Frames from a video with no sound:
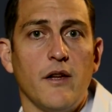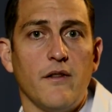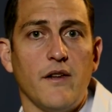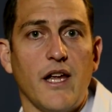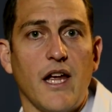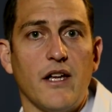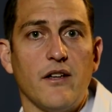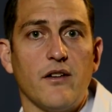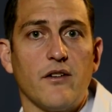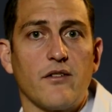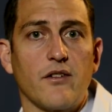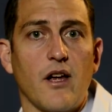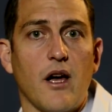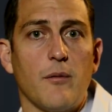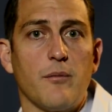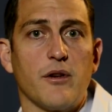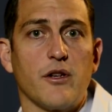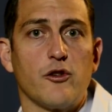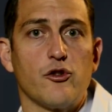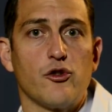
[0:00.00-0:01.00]
the
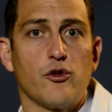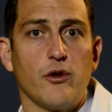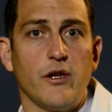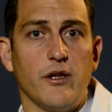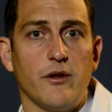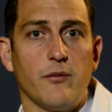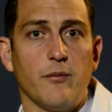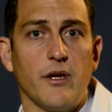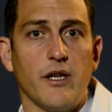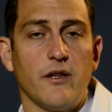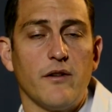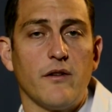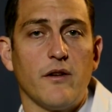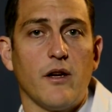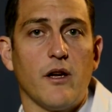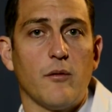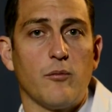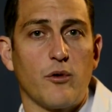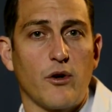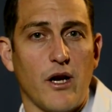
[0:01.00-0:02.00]
endoscopic treatment,
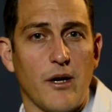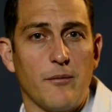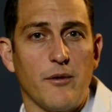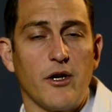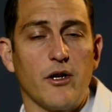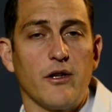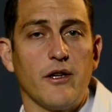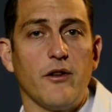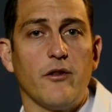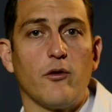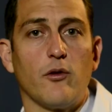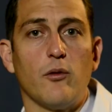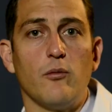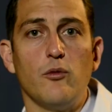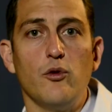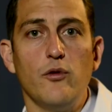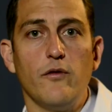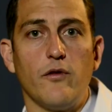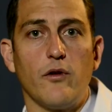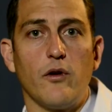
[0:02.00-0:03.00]
uh, primarily the
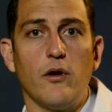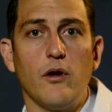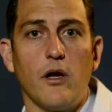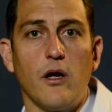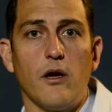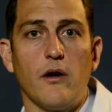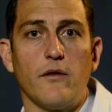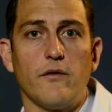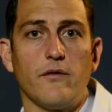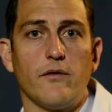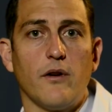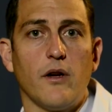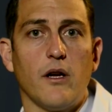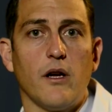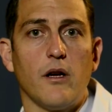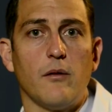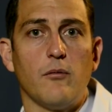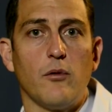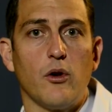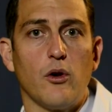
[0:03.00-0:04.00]
removal of
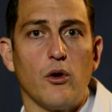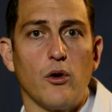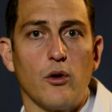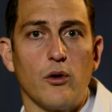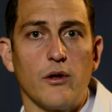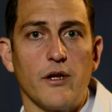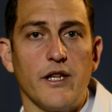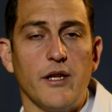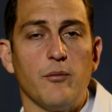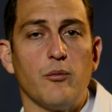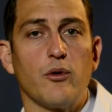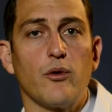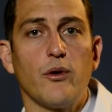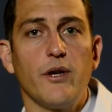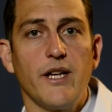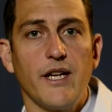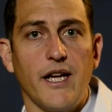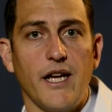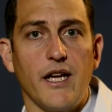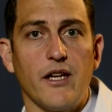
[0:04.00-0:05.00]
um, early
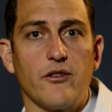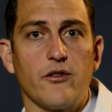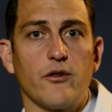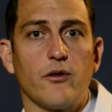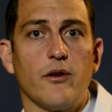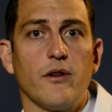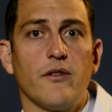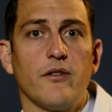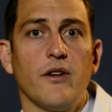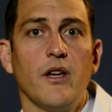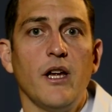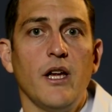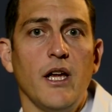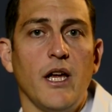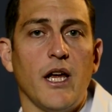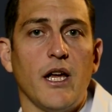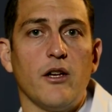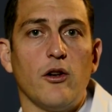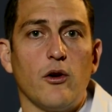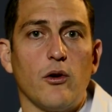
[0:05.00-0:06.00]
precancerous
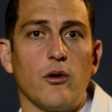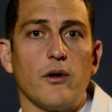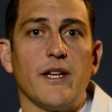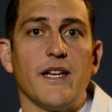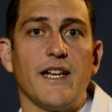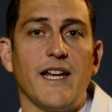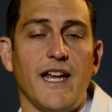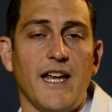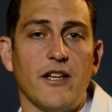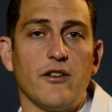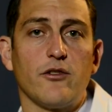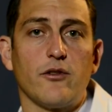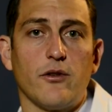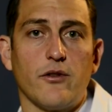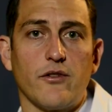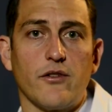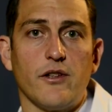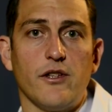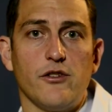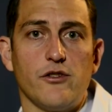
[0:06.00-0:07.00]
and early
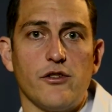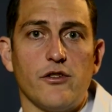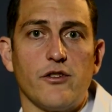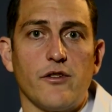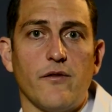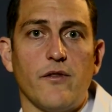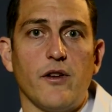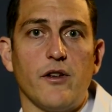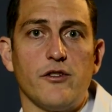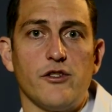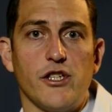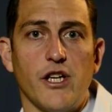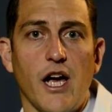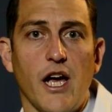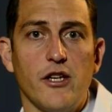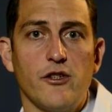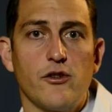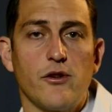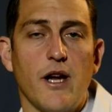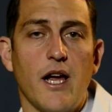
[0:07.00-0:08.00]
cancerous lesions of the
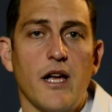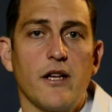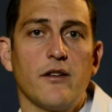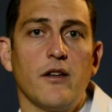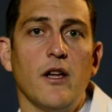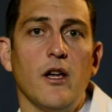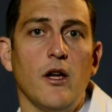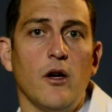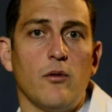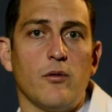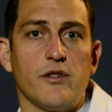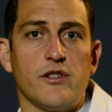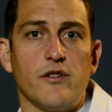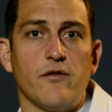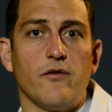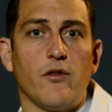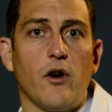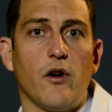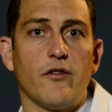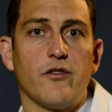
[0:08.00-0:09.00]
GI tract, which
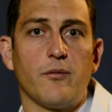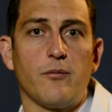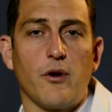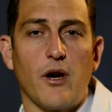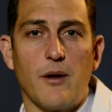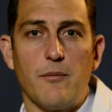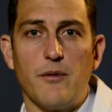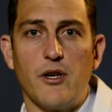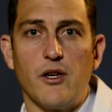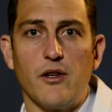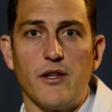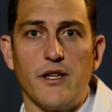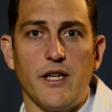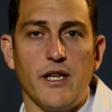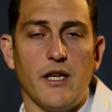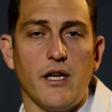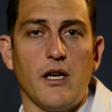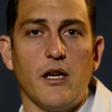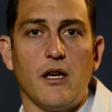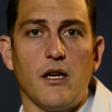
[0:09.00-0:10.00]
involves
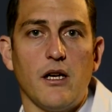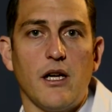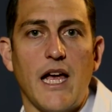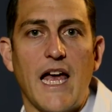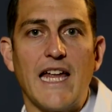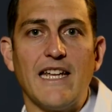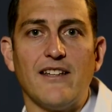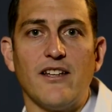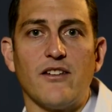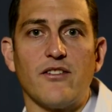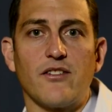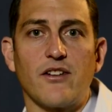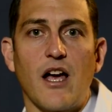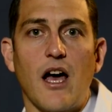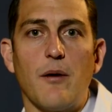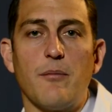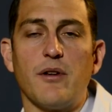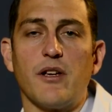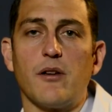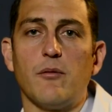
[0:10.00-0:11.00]
primarily uh,
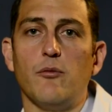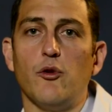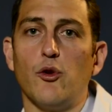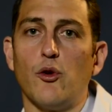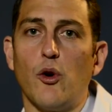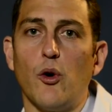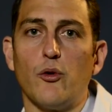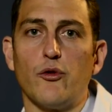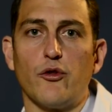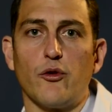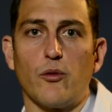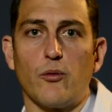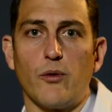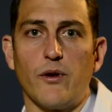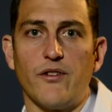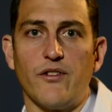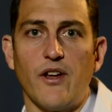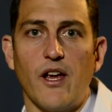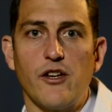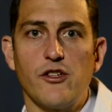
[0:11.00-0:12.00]
endoscopic mucosal
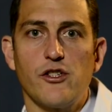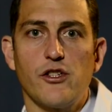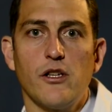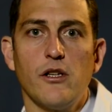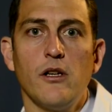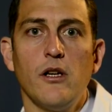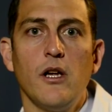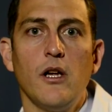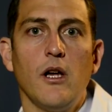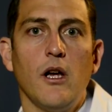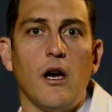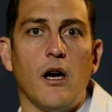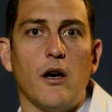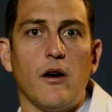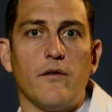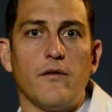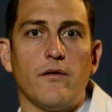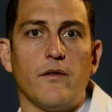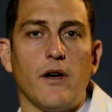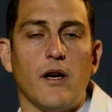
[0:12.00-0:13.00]
resection
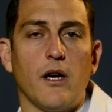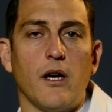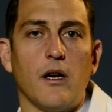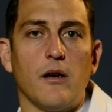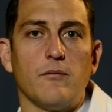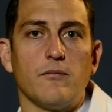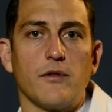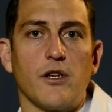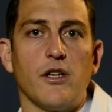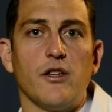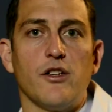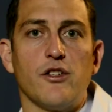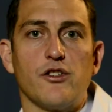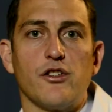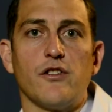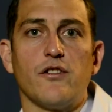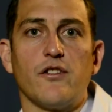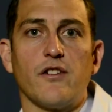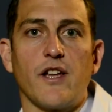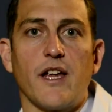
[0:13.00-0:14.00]
of um,
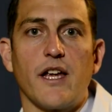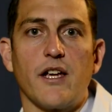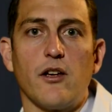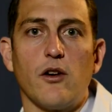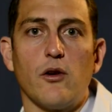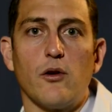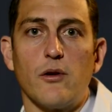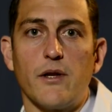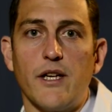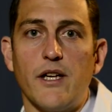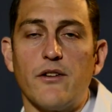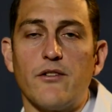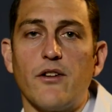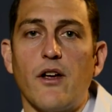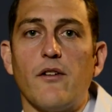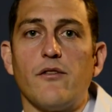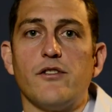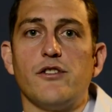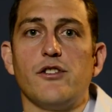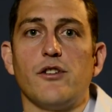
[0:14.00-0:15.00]
conditions like early
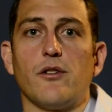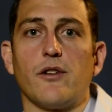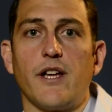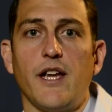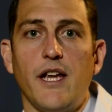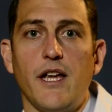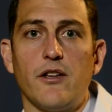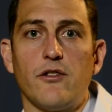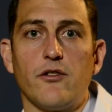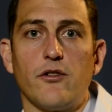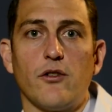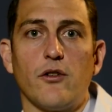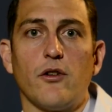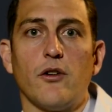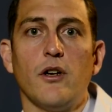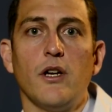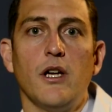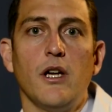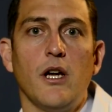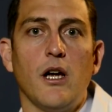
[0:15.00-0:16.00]
esophageal
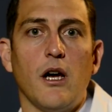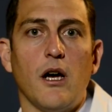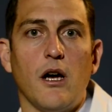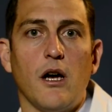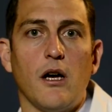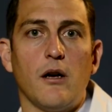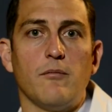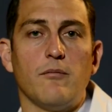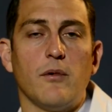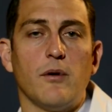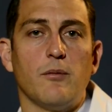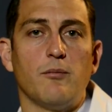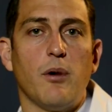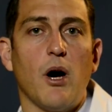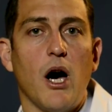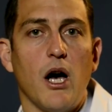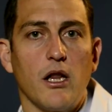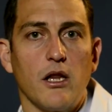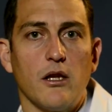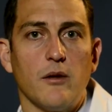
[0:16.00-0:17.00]
cancer, um,
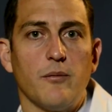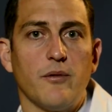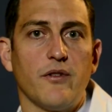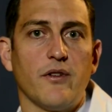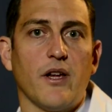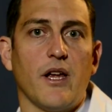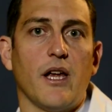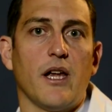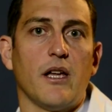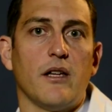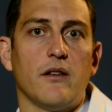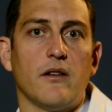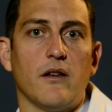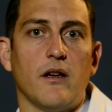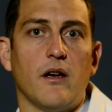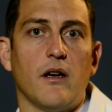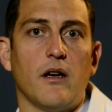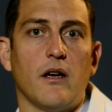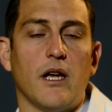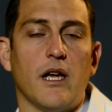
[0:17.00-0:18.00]
polyps, and,
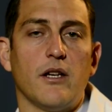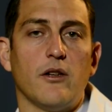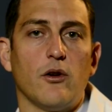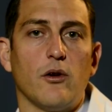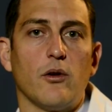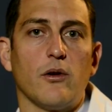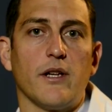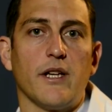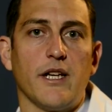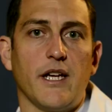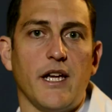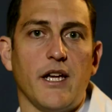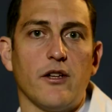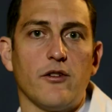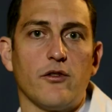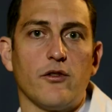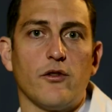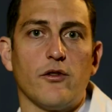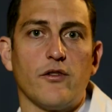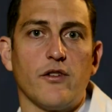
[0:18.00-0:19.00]
uh, and early
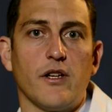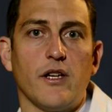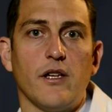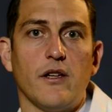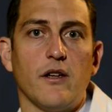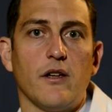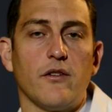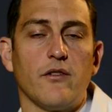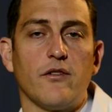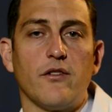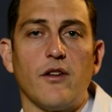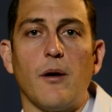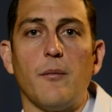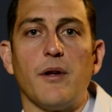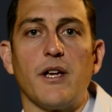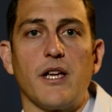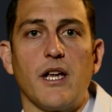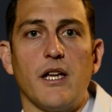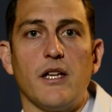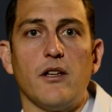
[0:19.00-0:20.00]
cancers in the
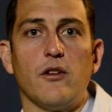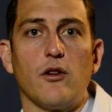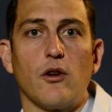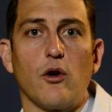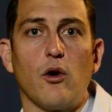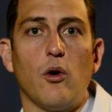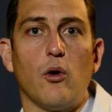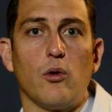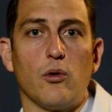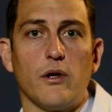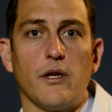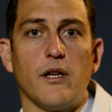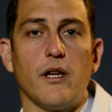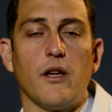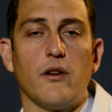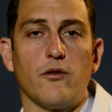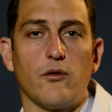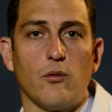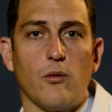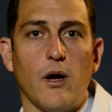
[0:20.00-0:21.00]
stomach and in the colon
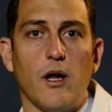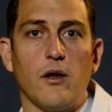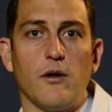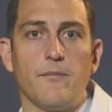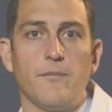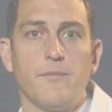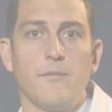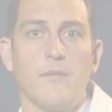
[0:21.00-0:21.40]
as well.